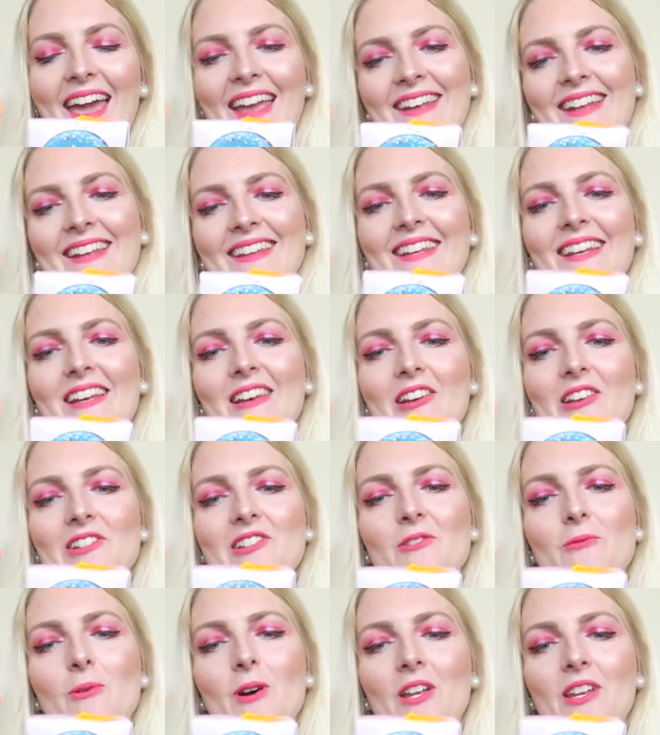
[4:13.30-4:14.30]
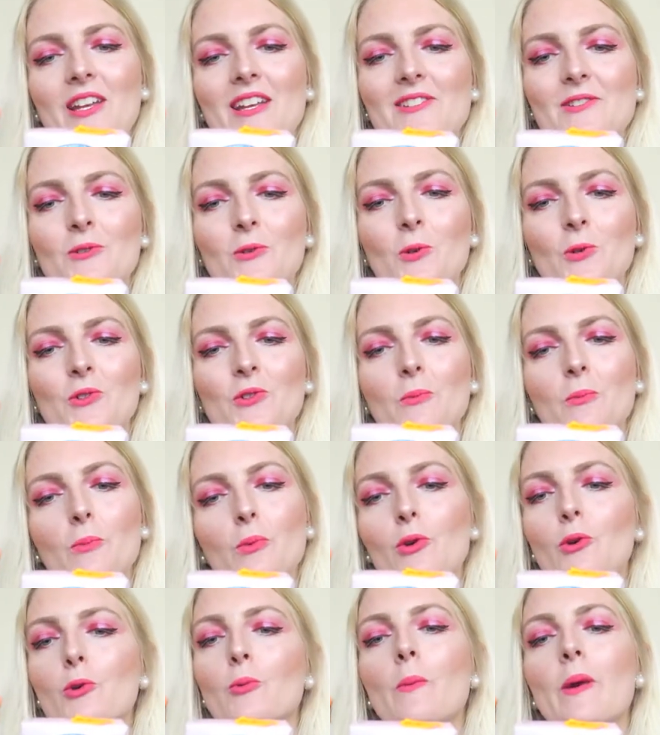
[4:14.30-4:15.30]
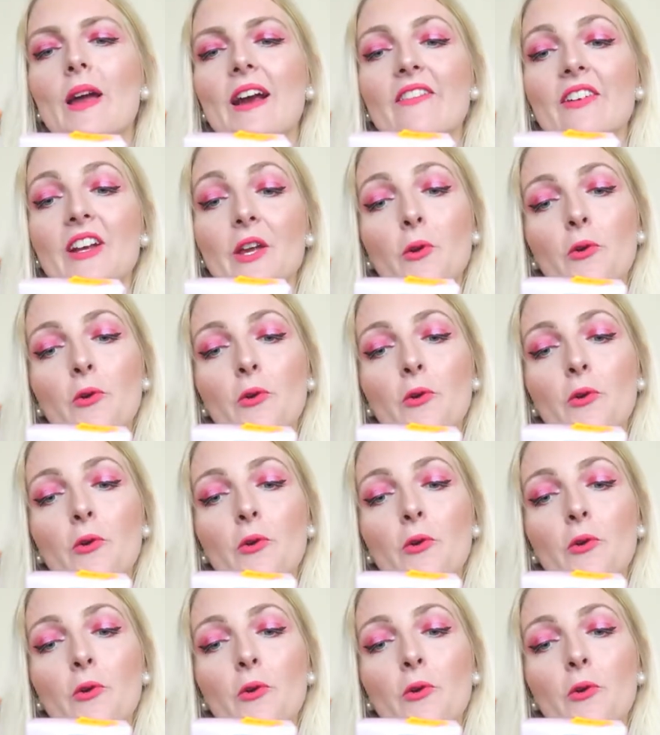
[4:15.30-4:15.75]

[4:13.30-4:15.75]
And then the last one is called Blueberry